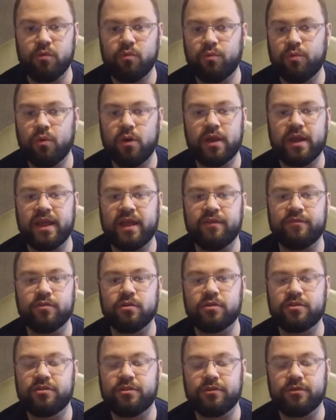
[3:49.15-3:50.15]
whatever
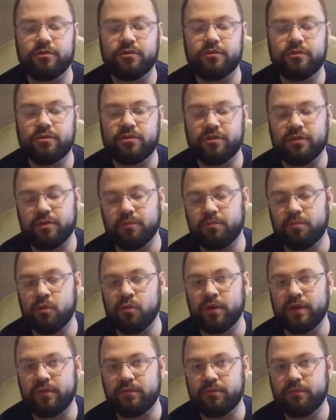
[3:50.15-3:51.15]
to the
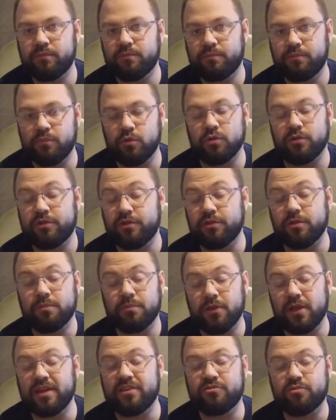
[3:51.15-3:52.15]
point or to the
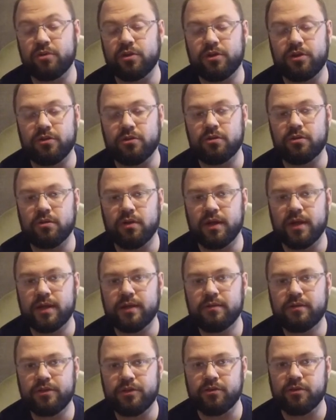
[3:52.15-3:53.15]
place where you're
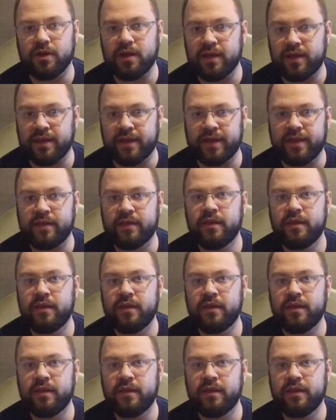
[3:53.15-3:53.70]
hunting.